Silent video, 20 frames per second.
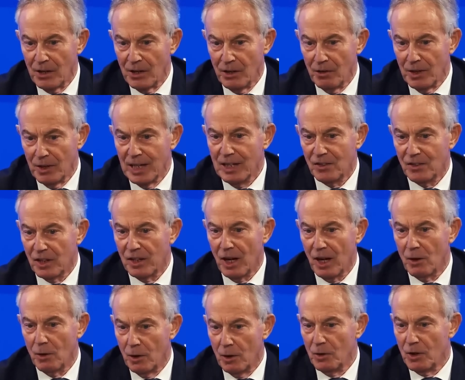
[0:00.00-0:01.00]
You need to
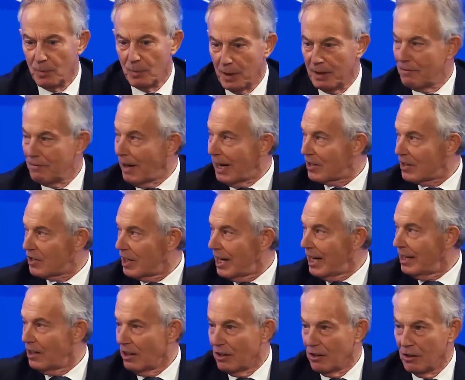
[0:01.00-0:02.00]
know who's been
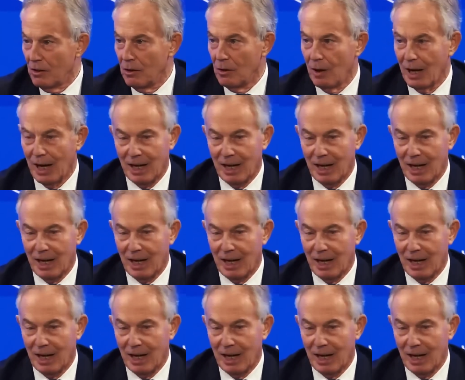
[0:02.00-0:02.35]
vaccinated and who